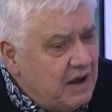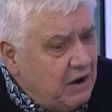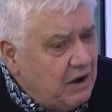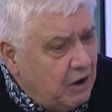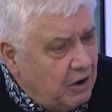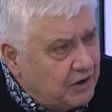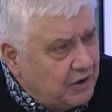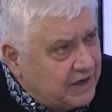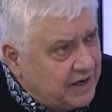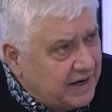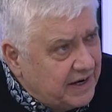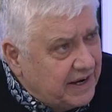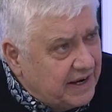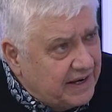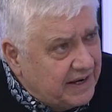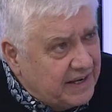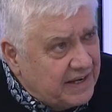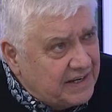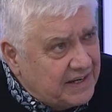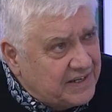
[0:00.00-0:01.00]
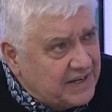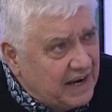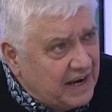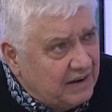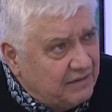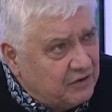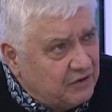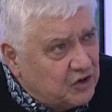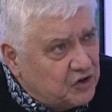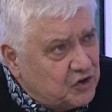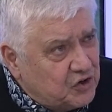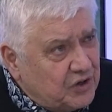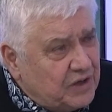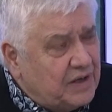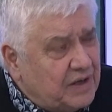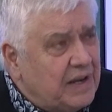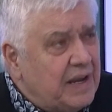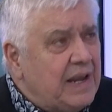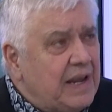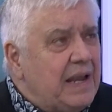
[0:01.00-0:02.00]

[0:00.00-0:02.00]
on Canadian television.